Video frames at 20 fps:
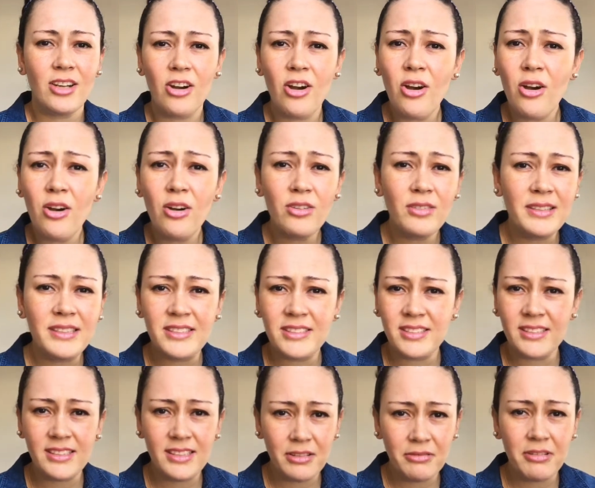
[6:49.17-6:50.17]

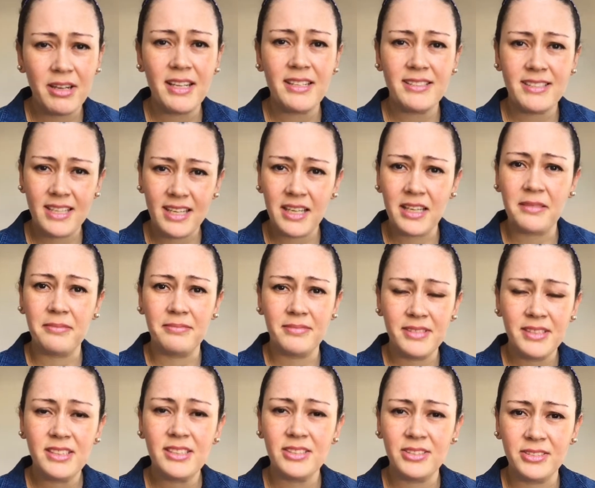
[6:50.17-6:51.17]
Always in the right time,
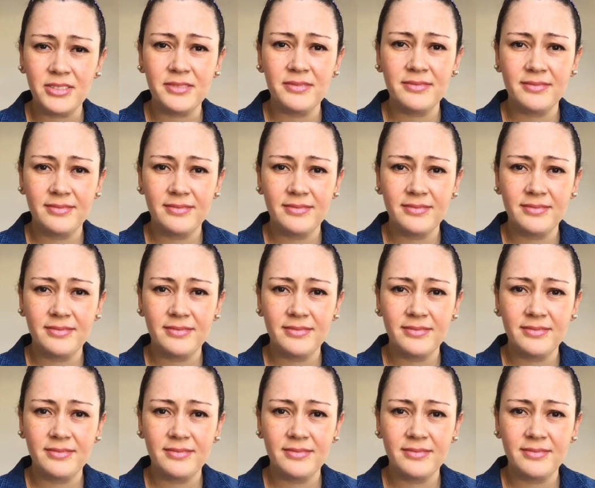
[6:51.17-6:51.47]
you know.